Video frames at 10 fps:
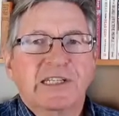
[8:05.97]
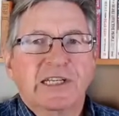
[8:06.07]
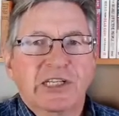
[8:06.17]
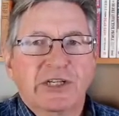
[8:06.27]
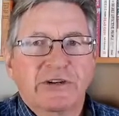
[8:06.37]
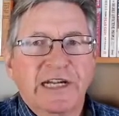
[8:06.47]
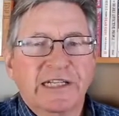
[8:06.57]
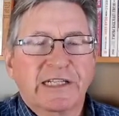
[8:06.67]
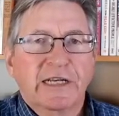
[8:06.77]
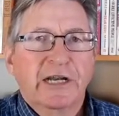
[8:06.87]
to
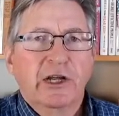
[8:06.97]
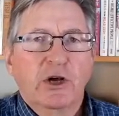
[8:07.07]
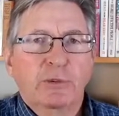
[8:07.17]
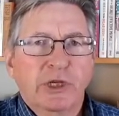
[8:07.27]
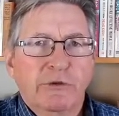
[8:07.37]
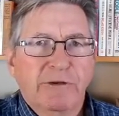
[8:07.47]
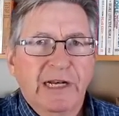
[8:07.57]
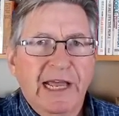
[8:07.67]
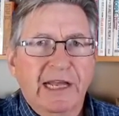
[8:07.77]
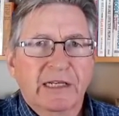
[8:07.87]
stress, and it helps you to
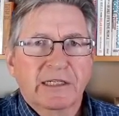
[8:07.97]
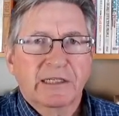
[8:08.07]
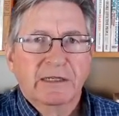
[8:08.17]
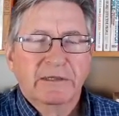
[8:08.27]
relax.